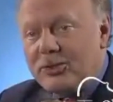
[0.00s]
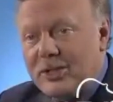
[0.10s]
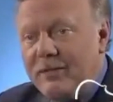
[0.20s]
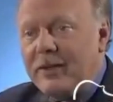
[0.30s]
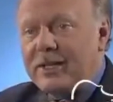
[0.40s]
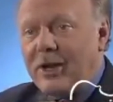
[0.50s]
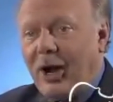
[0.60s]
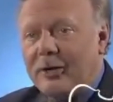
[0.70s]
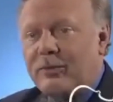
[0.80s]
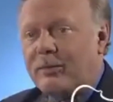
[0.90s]
difficult
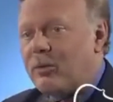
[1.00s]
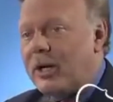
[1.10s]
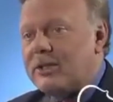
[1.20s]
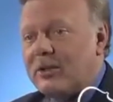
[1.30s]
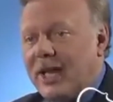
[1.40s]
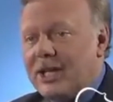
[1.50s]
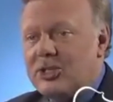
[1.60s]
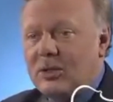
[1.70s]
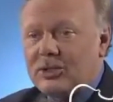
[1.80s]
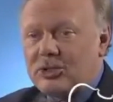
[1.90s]
art form for
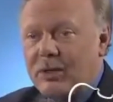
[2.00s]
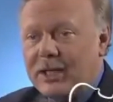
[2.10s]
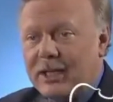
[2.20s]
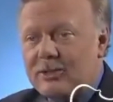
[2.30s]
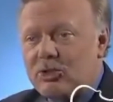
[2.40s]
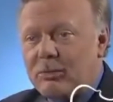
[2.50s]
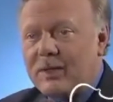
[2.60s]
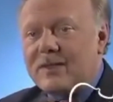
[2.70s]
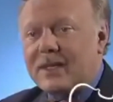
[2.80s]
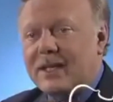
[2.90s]
intonation on stringed
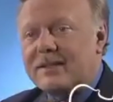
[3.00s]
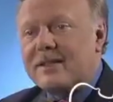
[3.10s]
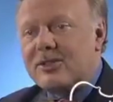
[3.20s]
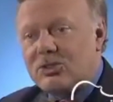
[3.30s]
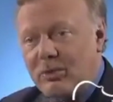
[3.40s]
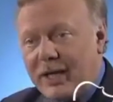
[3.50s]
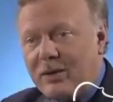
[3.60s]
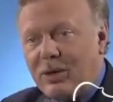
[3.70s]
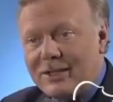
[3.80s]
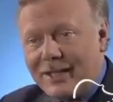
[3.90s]
instruments is the string
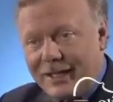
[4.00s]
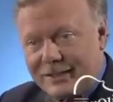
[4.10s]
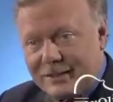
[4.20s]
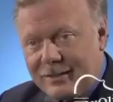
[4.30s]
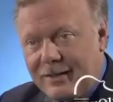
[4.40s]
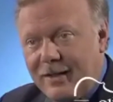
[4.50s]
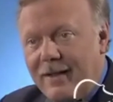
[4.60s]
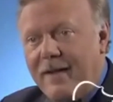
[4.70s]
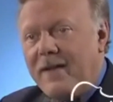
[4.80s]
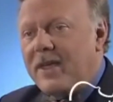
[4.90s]
quartet.
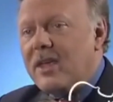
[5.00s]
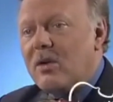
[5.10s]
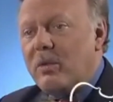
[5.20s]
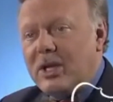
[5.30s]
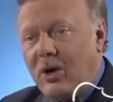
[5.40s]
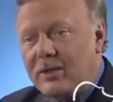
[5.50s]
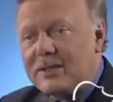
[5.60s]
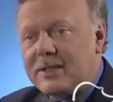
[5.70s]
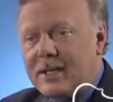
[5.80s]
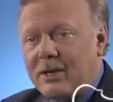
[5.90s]
We
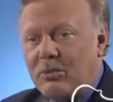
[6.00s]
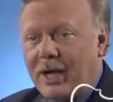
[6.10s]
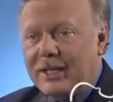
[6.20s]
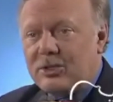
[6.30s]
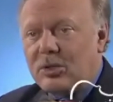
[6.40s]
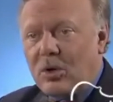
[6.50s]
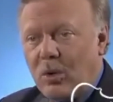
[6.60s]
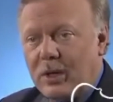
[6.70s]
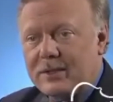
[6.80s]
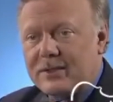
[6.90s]
constantly run into
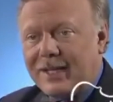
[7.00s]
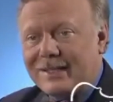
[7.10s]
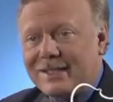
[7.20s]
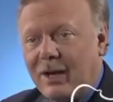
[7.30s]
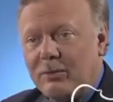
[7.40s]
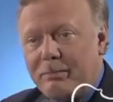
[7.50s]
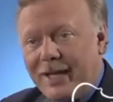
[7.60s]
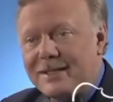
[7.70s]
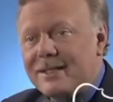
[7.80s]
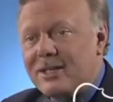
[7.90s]
chords that sound
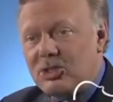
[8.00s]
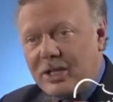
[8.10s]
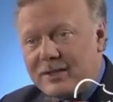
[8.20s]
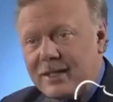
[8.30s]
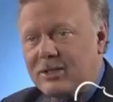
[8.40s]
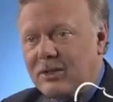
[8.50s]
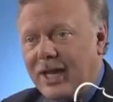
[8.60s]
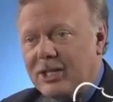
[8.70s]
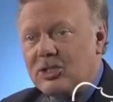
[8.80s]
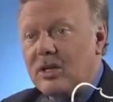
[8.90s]
best in just
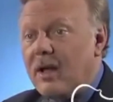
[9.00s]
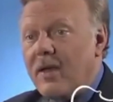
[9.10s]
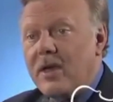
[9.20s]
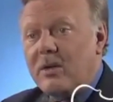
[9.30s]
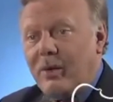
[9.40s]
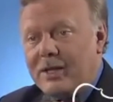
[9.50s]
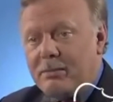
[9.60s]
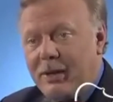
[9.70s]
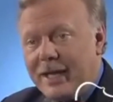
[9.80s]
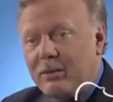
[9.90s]
intonation, while the
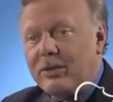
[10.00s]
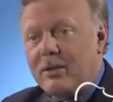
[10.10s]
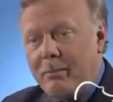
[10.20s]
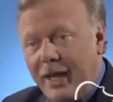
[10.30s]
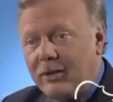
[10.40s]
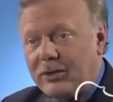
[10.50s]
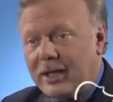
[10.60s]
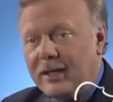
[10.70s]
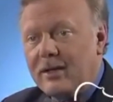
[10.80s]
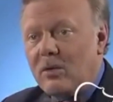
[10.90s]
player with a
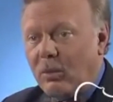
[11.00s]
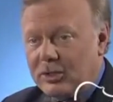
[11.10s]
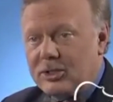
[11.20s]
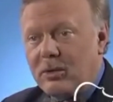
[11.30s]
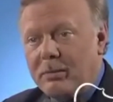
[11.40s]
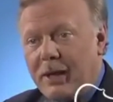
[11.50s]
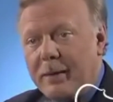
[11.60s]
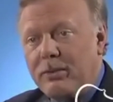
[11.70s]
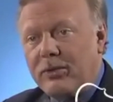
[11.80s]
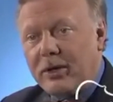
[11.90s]
melody wants to apply
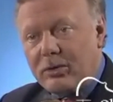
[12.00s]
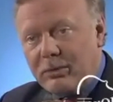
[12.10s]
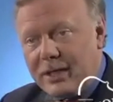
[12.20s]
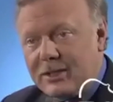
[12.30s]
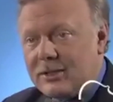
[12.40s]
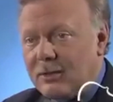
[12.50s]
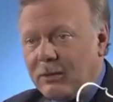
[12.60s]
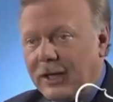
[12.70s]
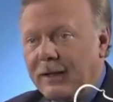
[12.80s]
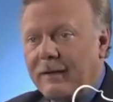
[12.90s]
Pythagorean
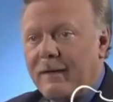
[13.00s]
tuning.